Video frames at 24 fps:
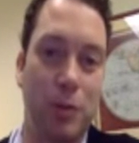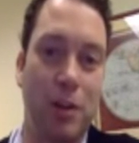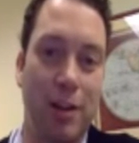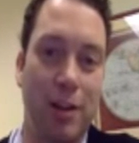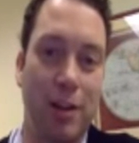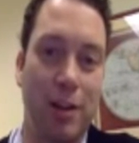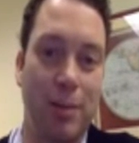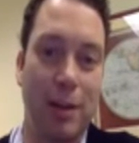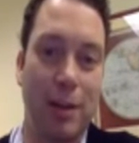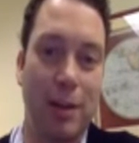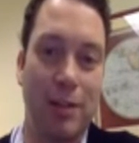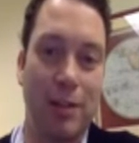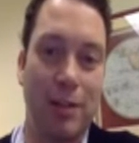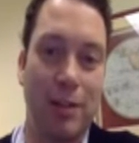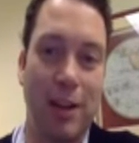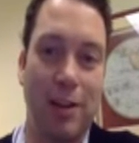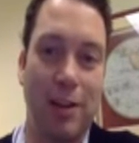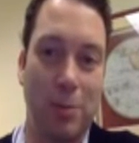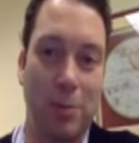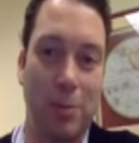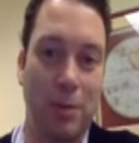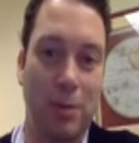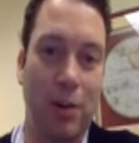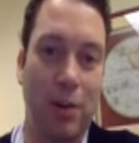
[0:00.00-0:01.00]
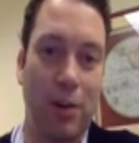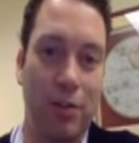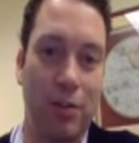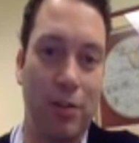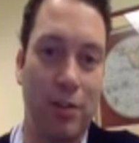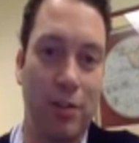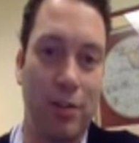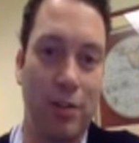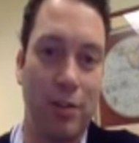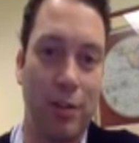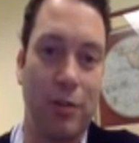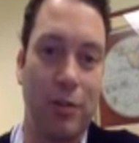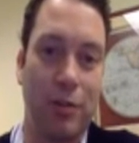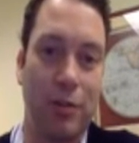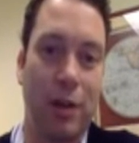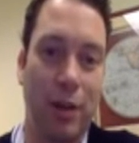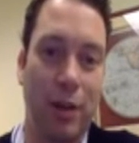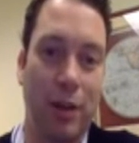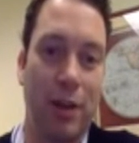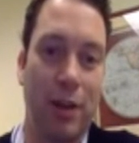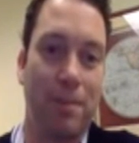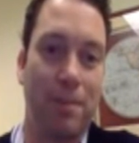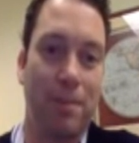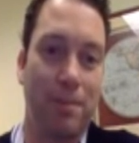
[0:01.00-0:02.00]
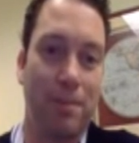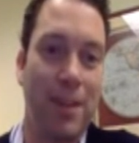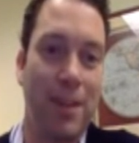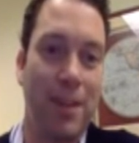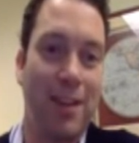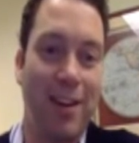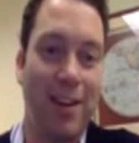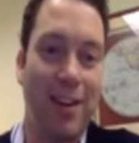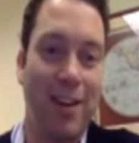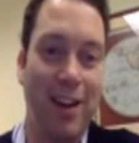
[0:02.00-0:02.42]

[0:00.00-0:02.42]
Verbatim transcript: talked about today, and you'll be very successful, I think.